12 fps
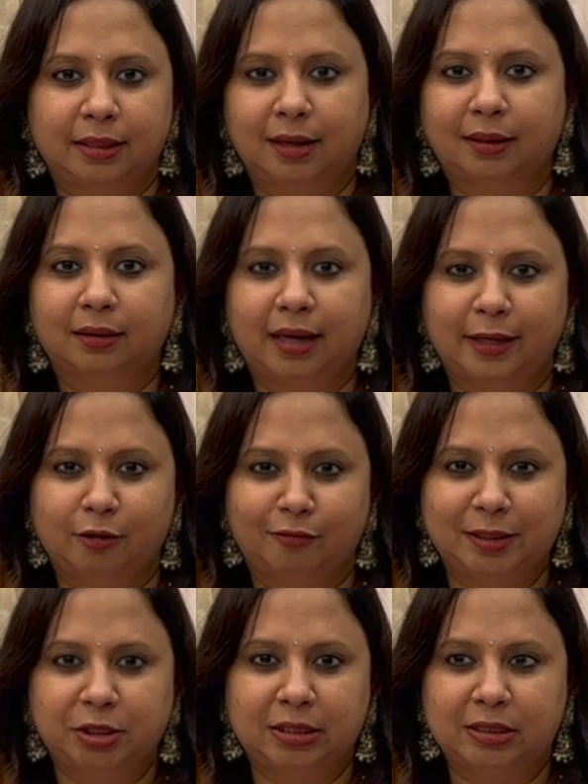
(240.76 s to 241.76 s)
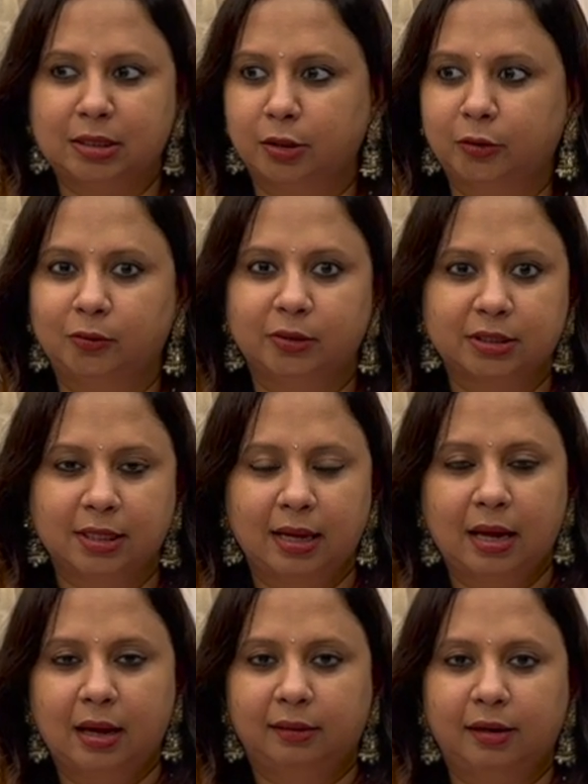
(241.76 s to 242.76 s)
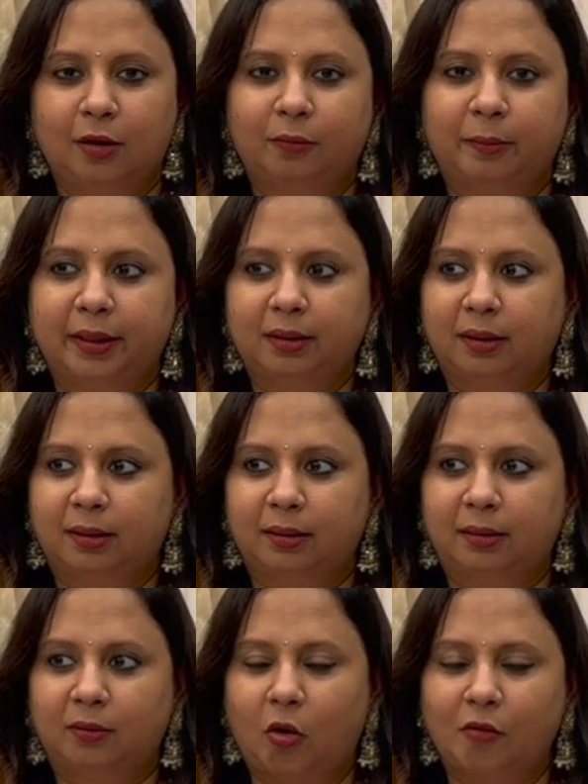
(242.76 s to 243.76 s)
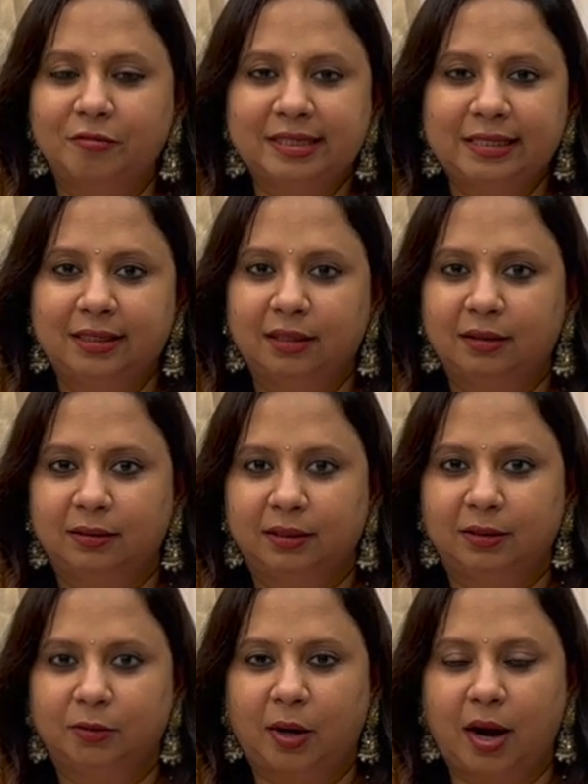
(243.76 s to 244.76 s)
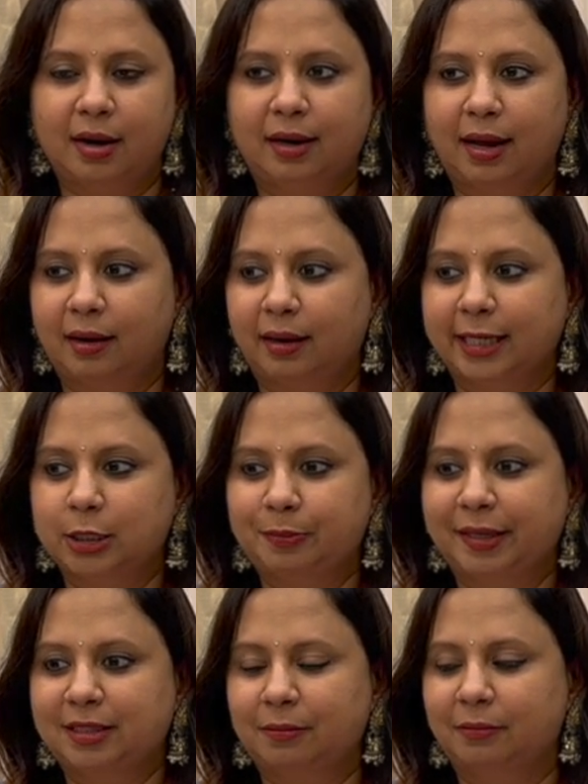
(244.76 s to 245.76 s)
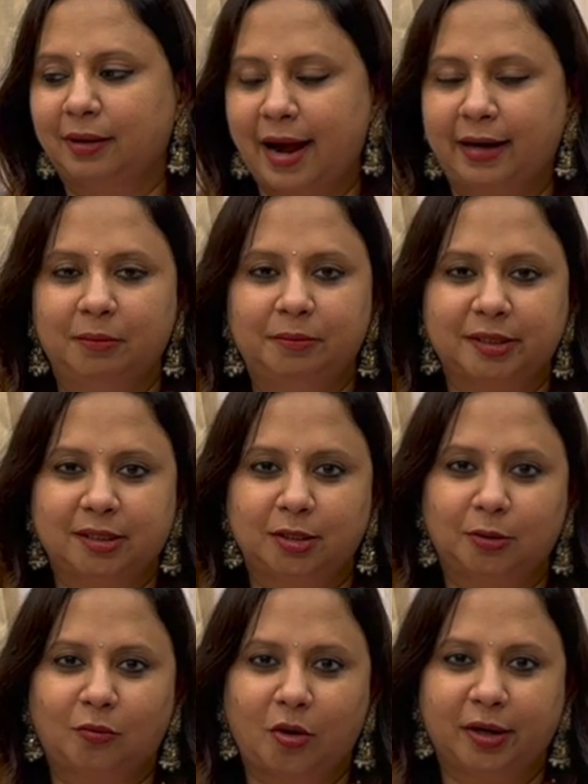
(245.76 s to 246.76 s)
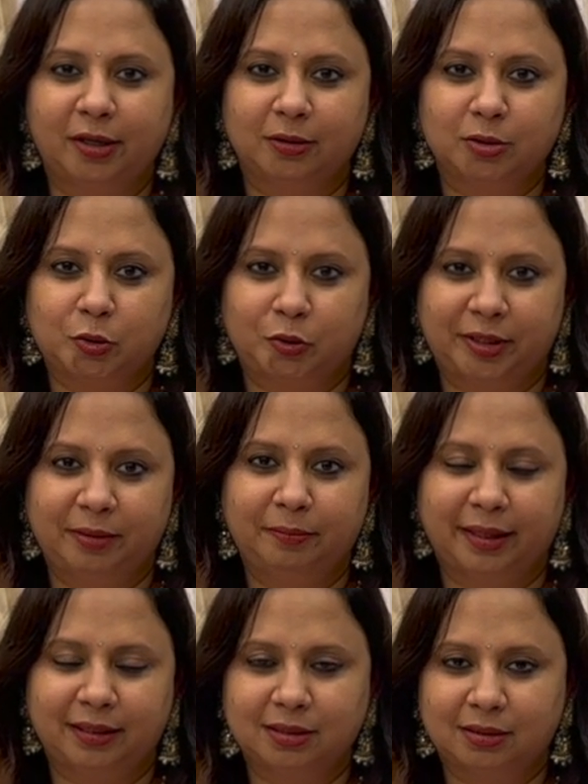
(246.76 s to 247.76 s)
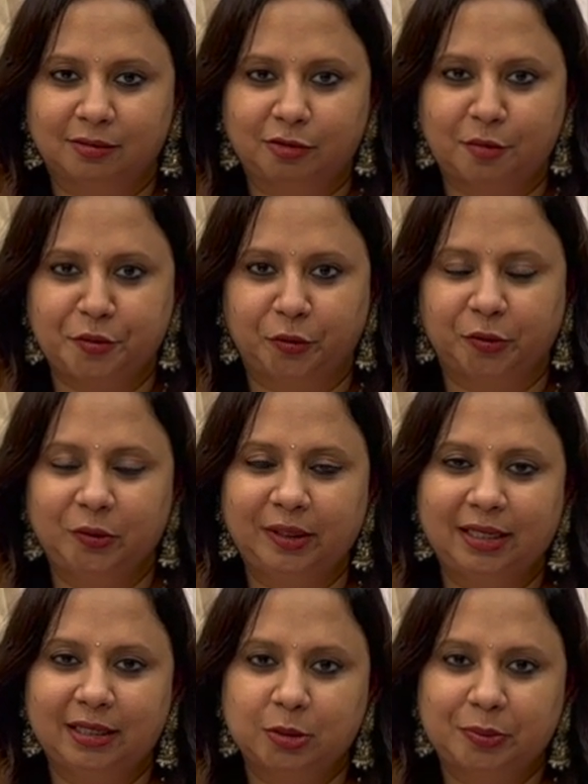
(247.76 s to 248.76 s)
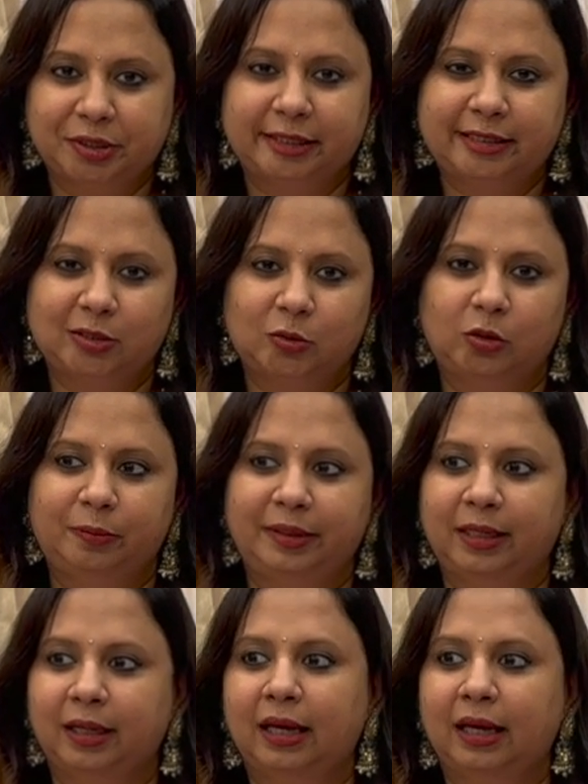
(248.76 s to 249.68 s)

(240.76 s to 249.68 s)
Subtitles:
other kind of machines and tools. Now, but obviously, you can't expect some random person to walk into your store and buy stuff from you. You need a specialist who will be